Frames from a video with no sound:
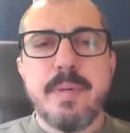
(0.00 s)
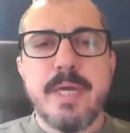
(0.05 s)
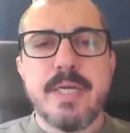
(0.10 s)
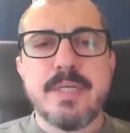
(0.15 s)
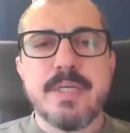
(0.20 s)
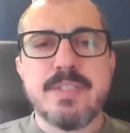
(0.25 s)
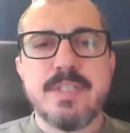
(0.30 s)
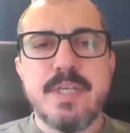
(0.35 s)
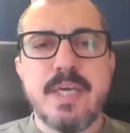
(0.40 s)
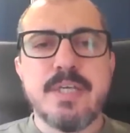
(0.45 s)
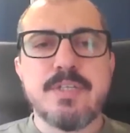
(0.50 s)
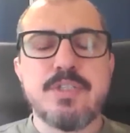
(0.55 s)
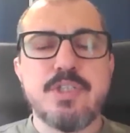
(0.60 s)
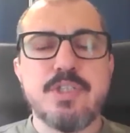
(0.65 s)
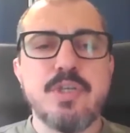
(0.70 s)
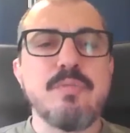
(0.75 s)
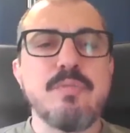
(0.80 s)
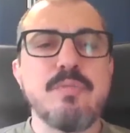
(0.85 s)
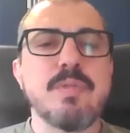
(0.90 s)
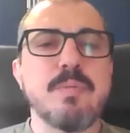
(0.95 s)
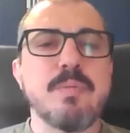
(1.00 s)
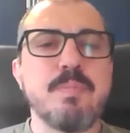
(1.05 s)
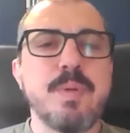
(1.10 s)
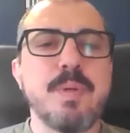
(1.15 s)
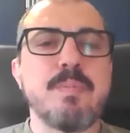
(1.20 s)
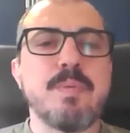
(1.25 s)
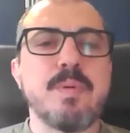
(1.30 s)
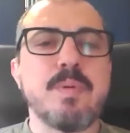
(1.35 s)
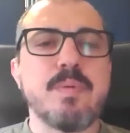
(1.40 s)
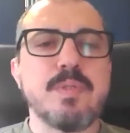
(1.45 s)
because they assumed that
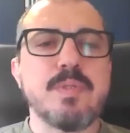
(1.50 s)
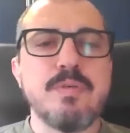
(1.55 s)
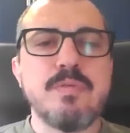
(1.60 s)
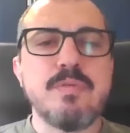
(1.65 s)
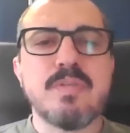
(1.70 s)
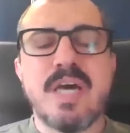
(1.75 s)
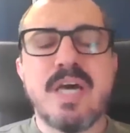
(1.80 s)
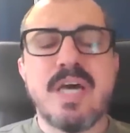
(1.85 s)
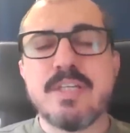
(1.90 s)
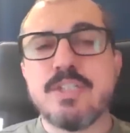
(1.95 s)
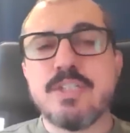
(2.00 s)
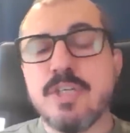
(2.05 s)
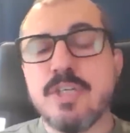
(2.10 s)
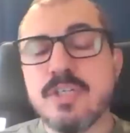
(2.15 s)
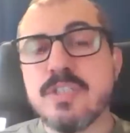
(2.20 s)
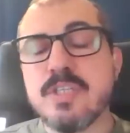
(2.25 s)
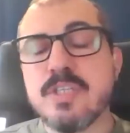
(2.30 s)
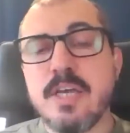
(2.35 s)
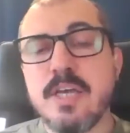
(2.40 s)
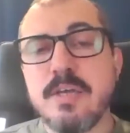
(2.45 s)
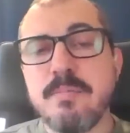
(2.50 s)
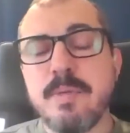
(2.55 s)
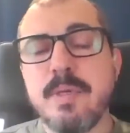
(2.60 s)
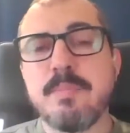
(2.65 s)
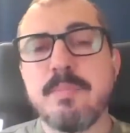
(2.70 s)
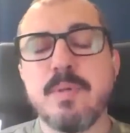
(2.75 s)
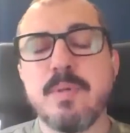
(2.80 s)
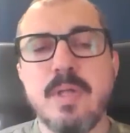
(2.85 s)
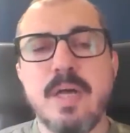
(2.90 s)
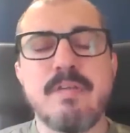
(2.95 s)
people would do that, just like
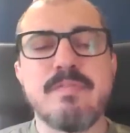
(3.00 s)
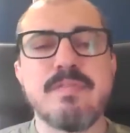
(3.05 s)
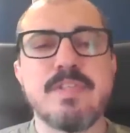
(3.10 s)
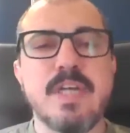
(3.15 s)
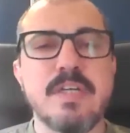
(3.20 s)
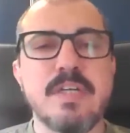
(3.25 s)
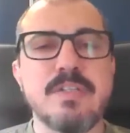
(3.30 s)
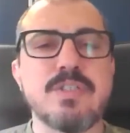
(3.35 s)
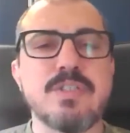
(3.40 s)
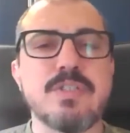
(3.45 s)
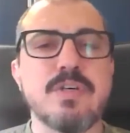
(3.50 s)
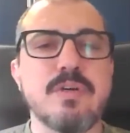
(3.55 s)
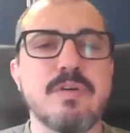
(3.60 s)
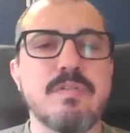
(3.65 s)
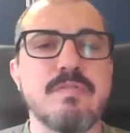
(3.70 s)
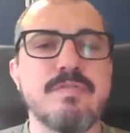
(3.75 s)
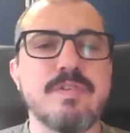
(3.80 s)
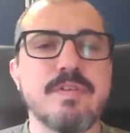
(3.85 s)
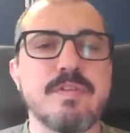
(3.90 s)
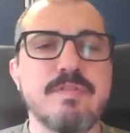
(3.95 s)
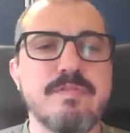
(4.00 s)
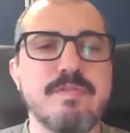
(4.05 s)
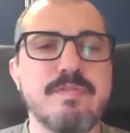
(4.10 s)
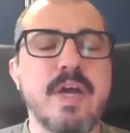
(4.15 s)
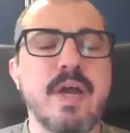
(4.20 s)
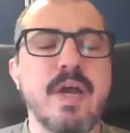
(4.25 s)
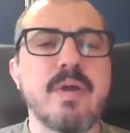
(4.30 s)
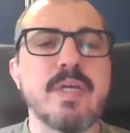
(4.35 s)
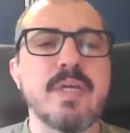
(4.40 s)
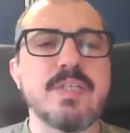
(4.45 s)
people have done so for
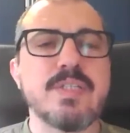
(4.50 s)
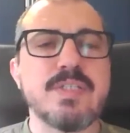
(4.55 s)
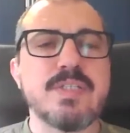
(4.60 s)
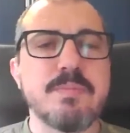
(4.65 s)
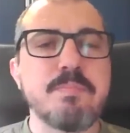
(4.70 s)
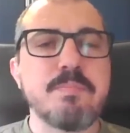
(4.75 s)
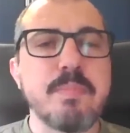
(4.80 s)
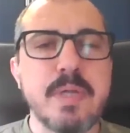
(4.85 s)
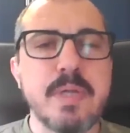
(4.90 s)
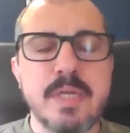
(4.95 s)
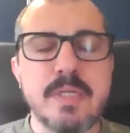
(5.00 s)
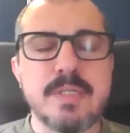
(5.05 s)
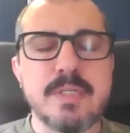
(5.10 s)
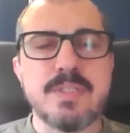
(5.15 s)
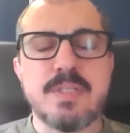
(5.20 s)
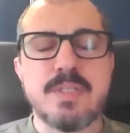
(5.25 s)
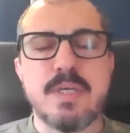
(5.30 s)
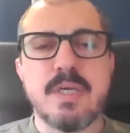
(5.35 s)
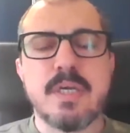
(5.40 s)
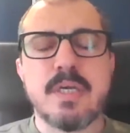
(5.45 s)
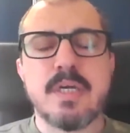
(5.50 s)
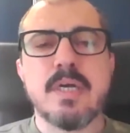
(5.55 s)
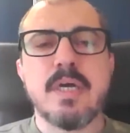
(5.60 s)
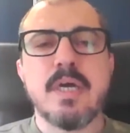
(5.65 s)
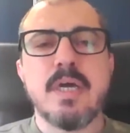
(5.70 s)
very simplistic